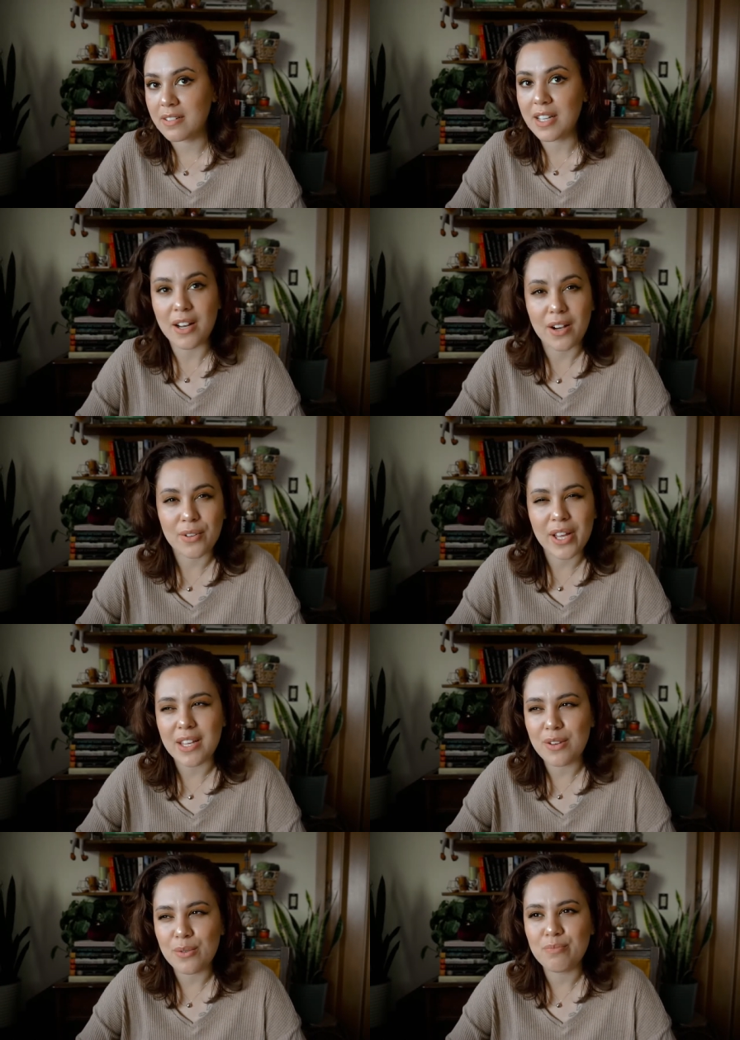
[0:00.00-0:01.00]
You know,
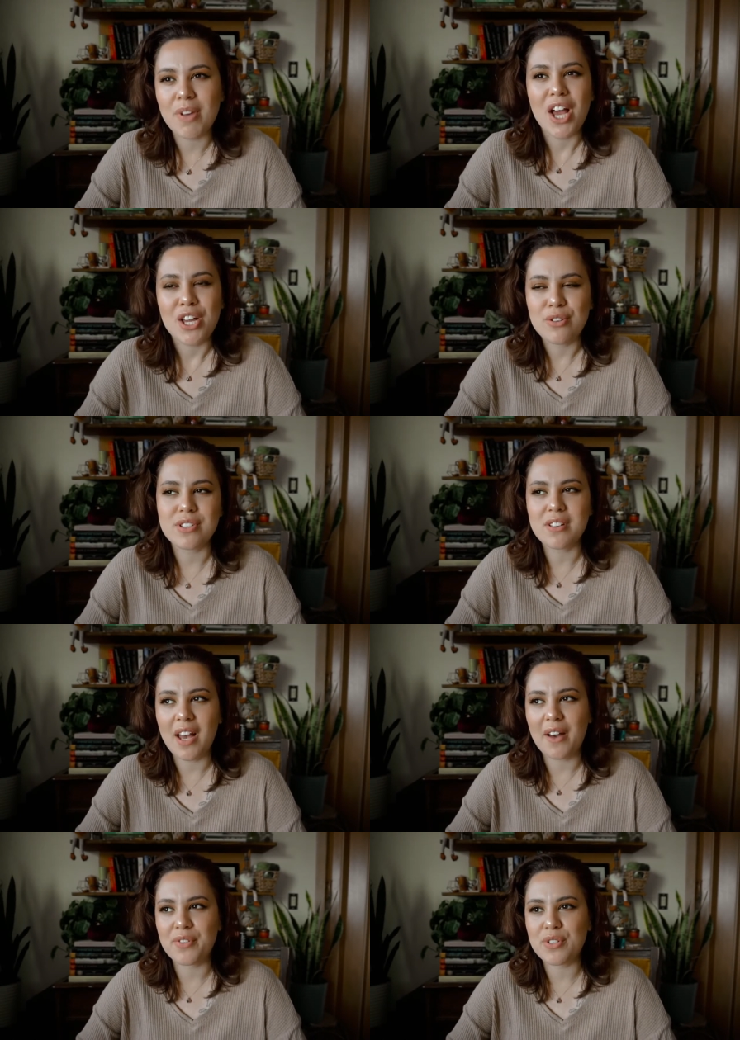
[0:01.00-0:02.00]
like you you still
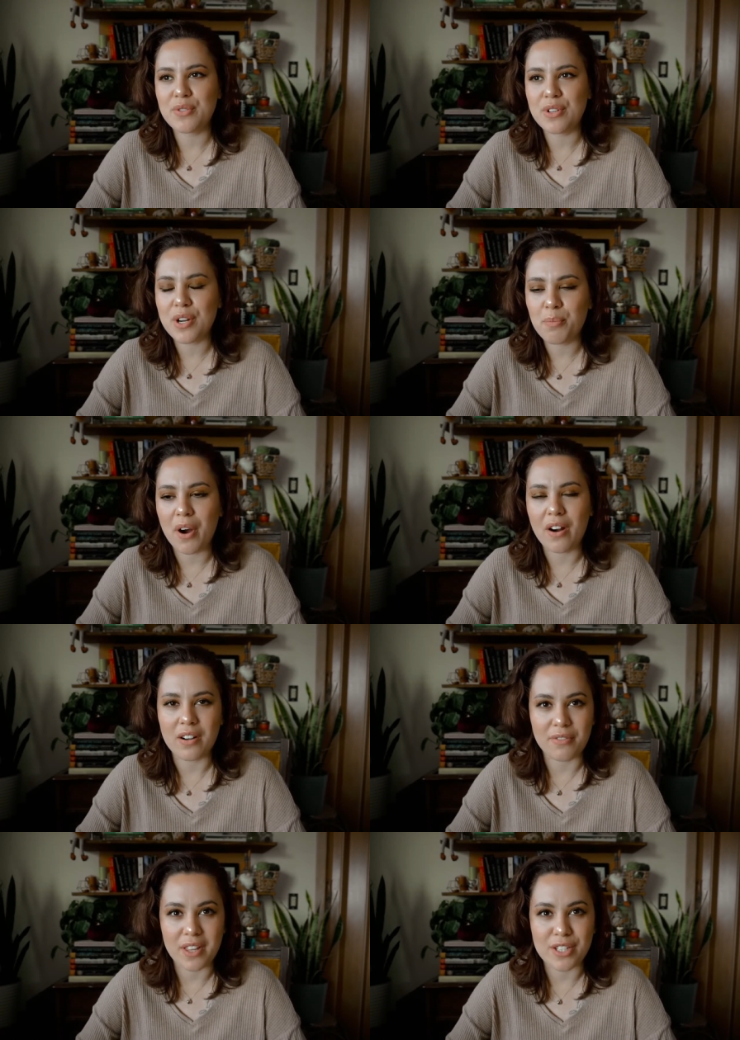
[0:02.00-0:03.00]
have to do your part
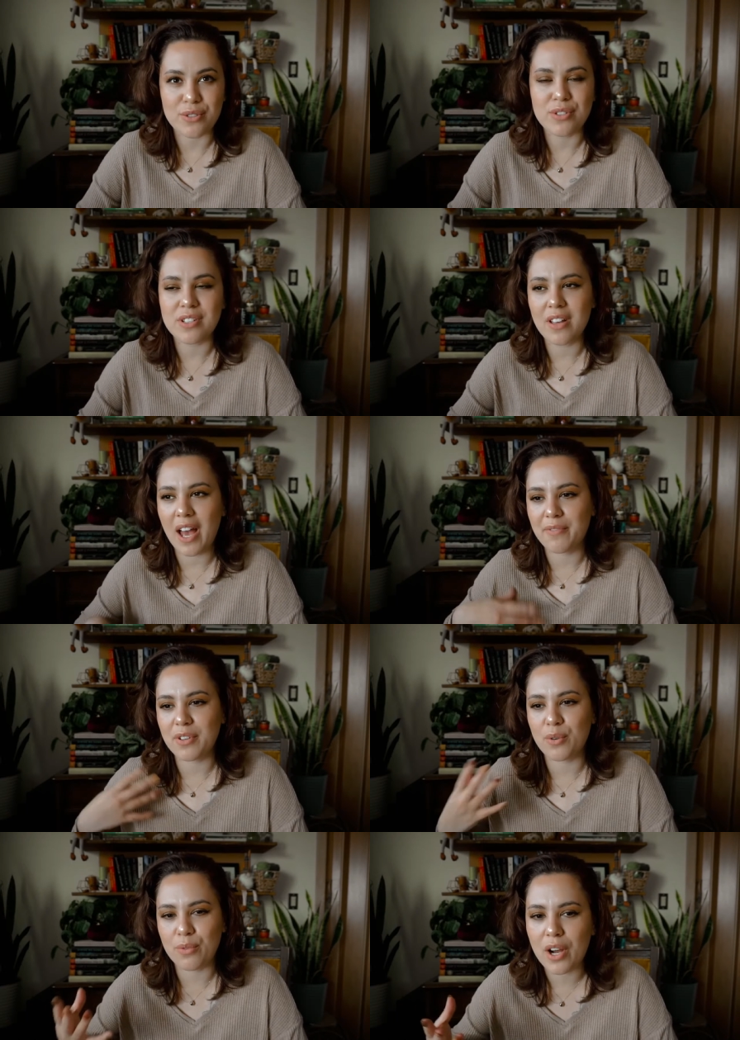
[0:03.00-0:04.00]
of things. You still have to
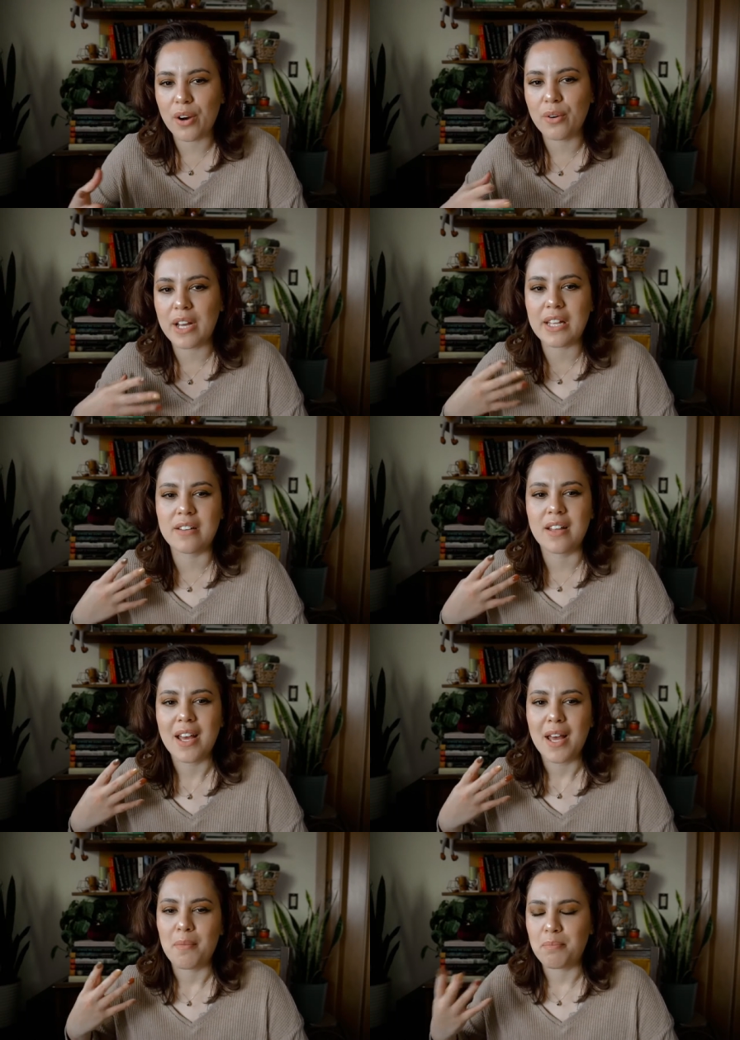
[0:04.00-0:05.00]
grow and
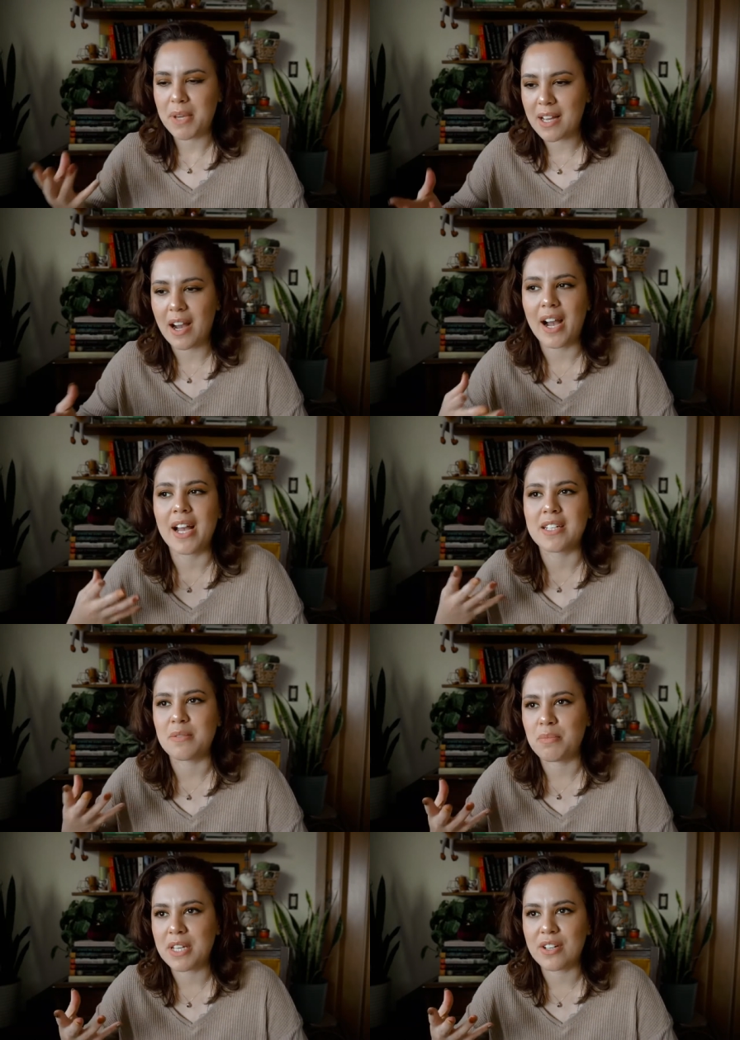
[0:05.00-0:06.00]
be kind
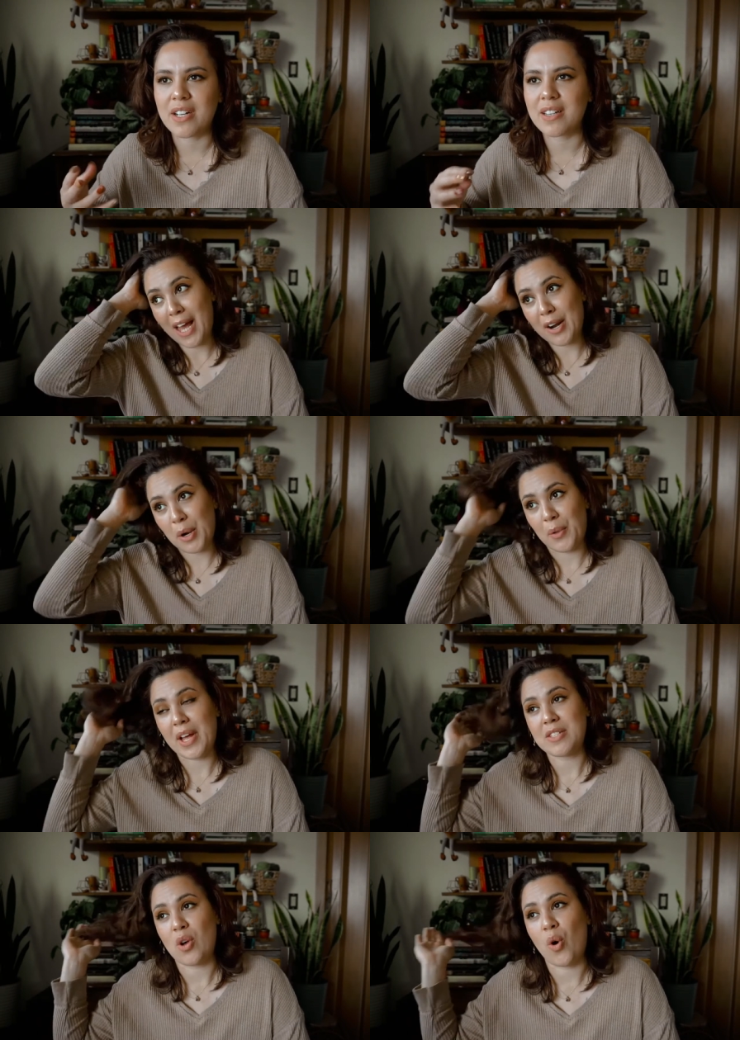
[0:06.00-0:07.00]
and be good. I don't know,
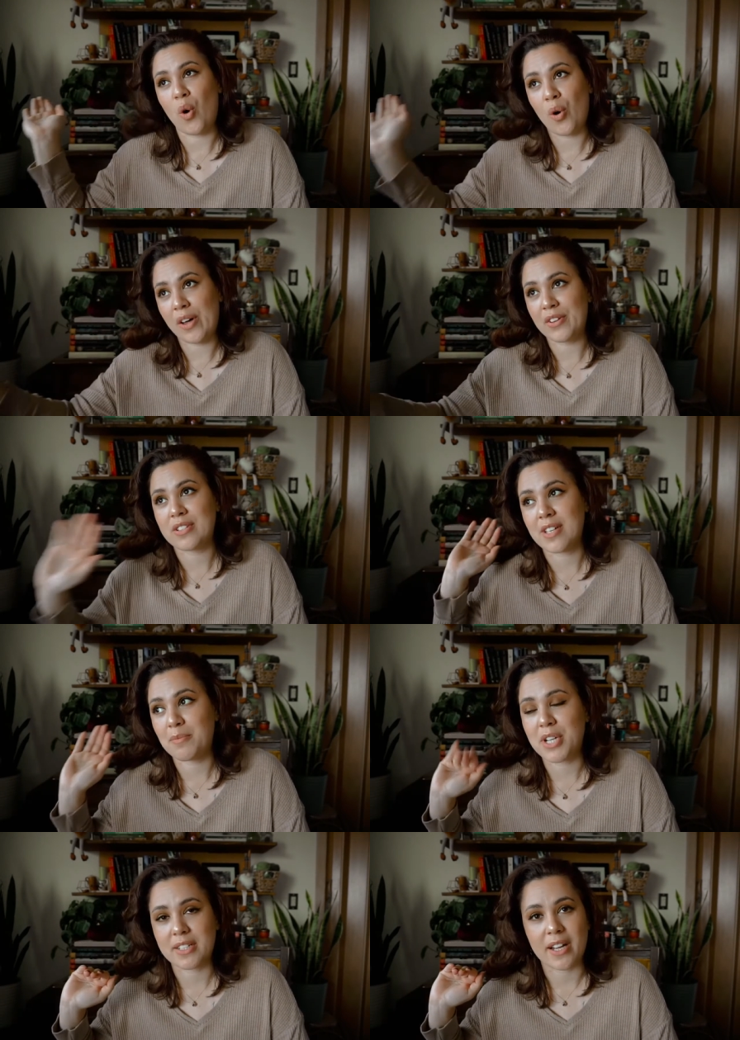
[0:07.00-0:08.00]
that's a whole other
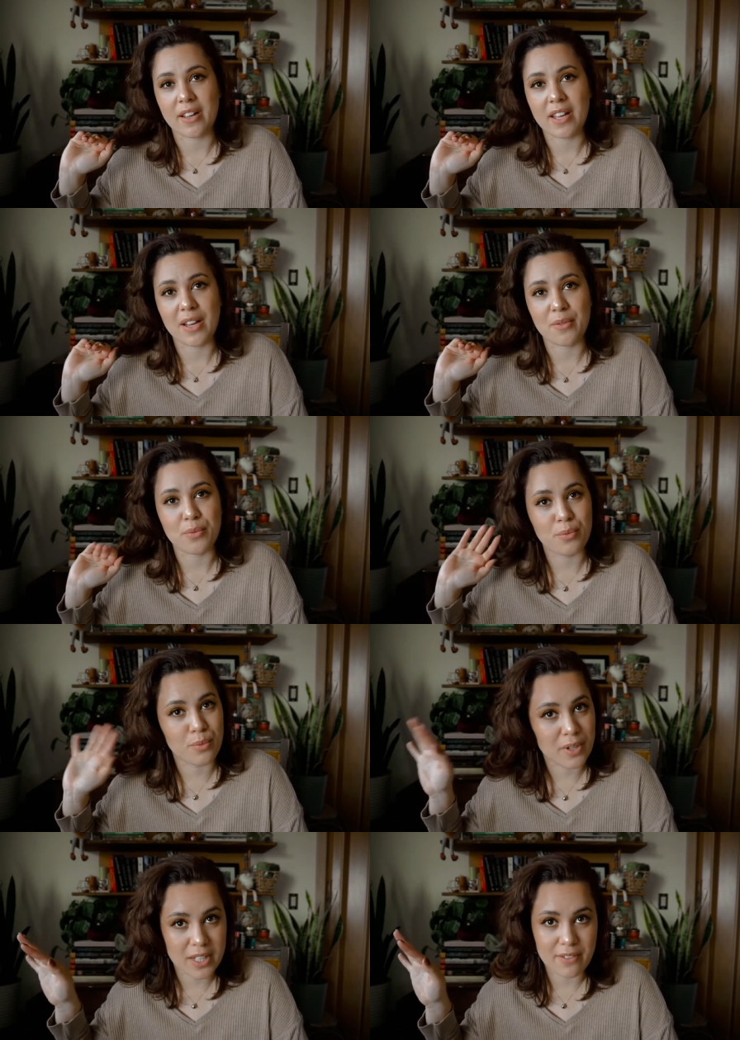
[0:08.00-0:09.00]
subject I could get
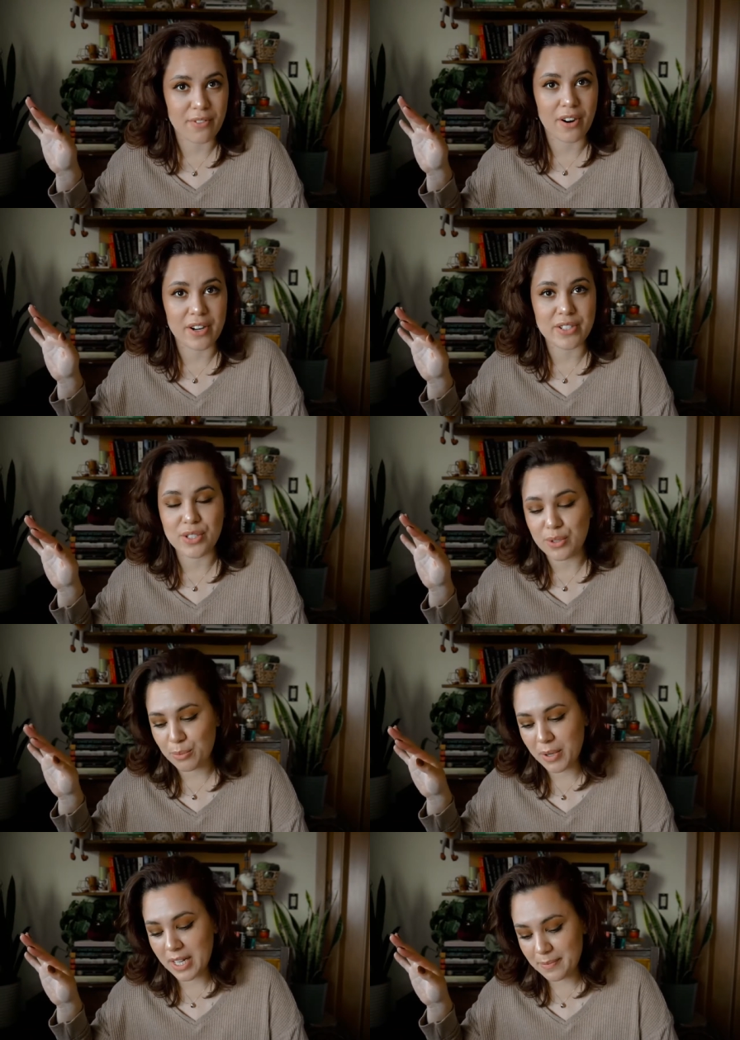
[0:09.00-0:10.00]
really far into,
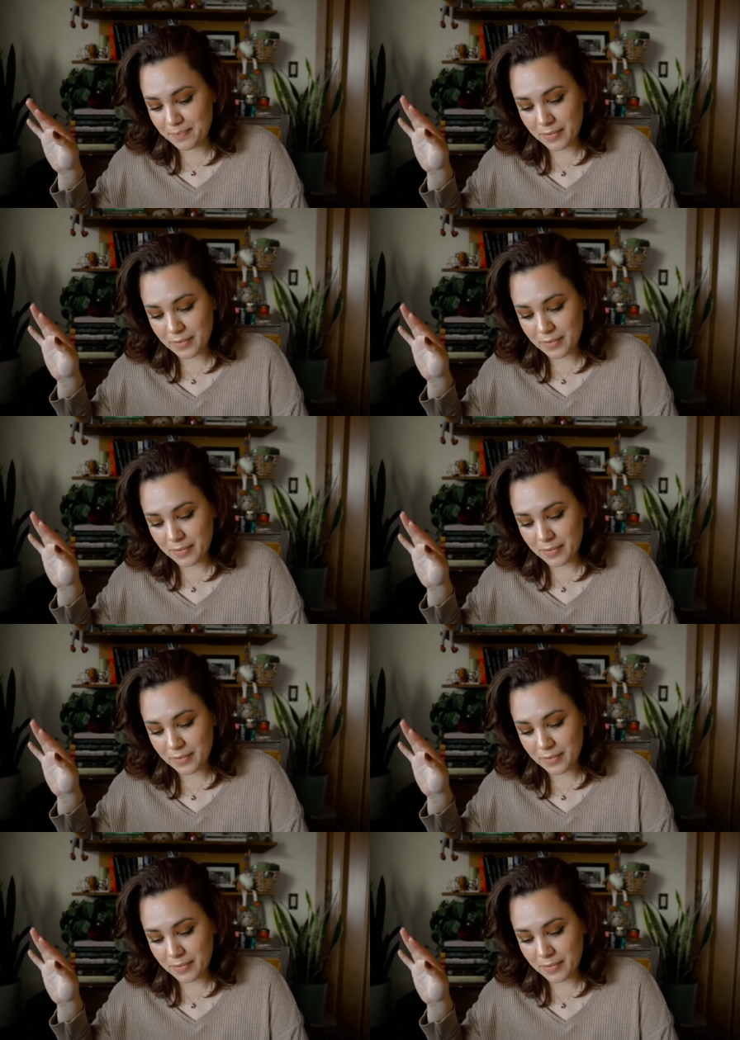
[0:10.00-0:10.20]
but